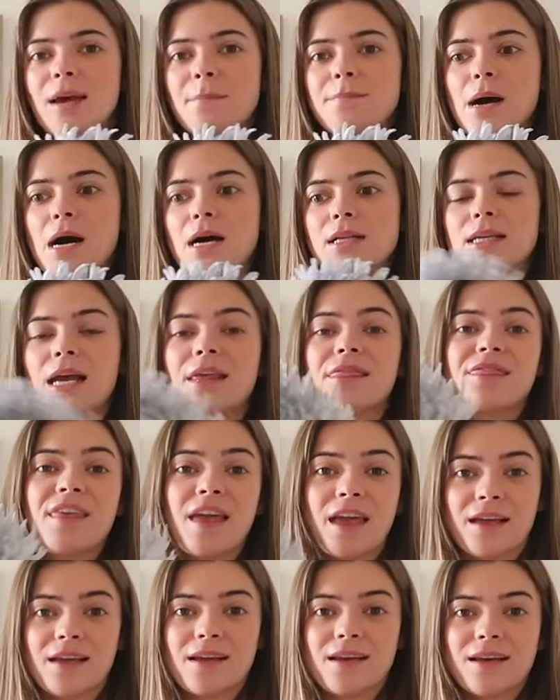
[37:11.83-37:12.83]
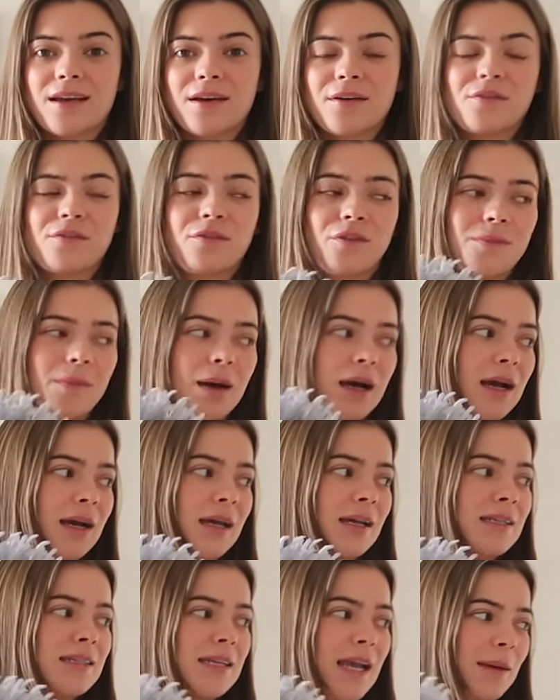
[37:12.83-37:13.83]
But I think for
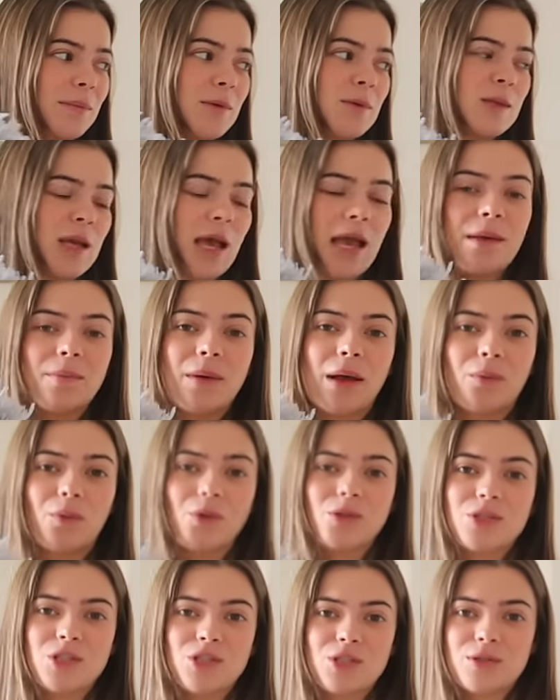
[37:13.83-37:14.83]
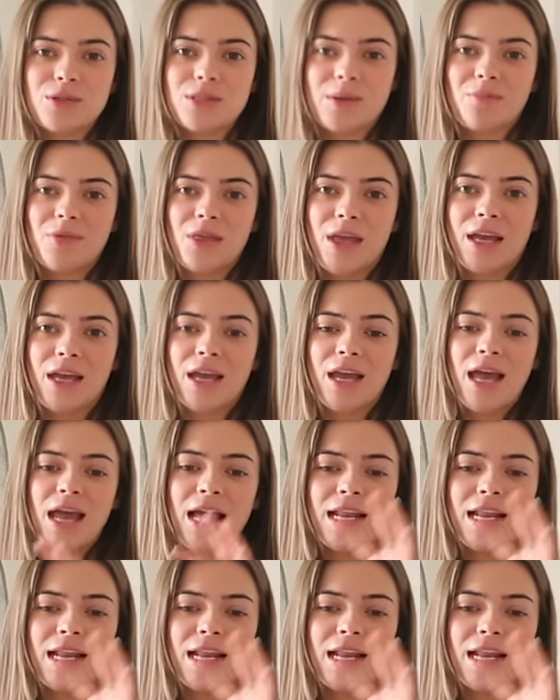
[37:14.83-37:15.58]
my tablescape, I want to do something,